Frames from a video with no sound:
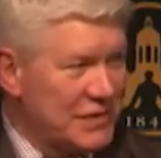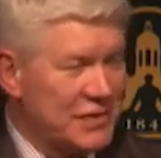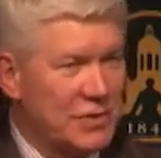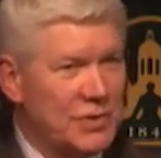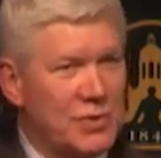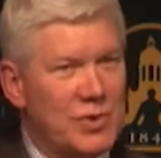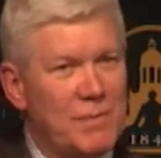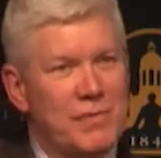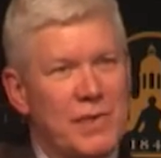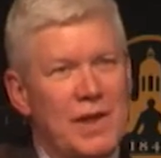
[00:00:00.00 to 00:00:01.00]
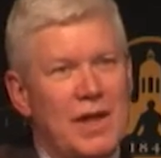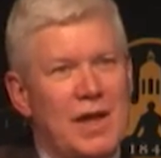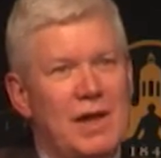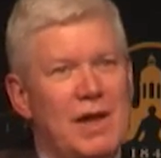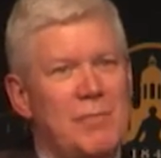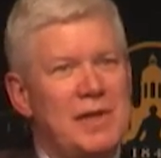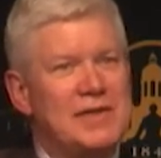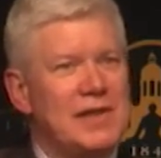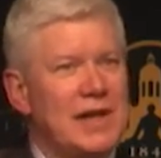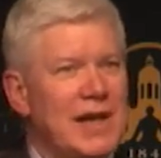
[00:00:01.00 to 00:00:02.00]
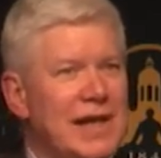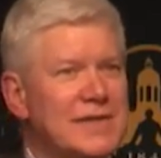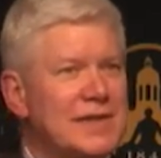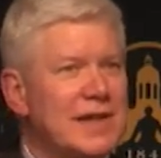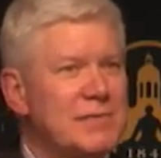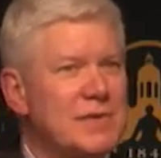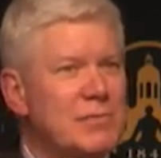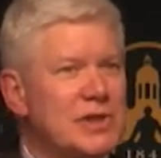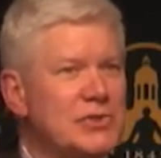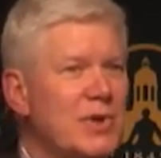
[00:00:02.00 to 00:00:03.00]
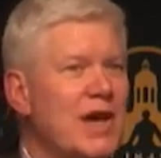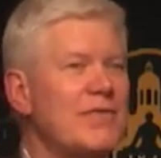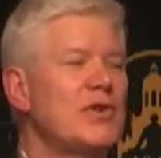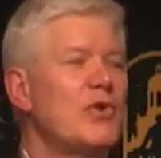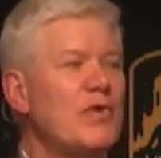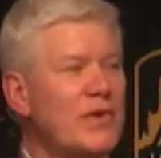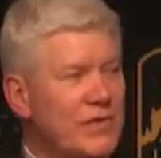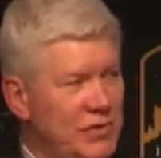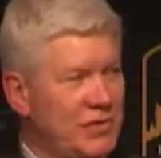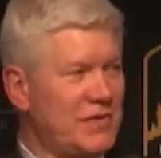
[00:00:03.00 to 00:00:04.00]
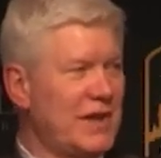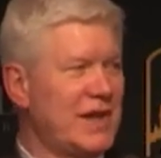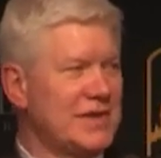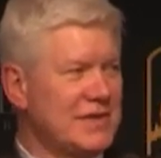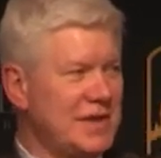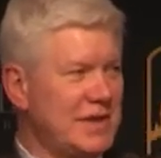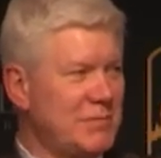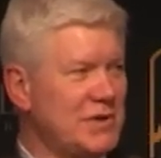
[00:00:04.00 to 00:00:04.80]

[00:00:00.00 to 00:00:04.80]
So uh, basically landscapes in which you have an overview of the landscape,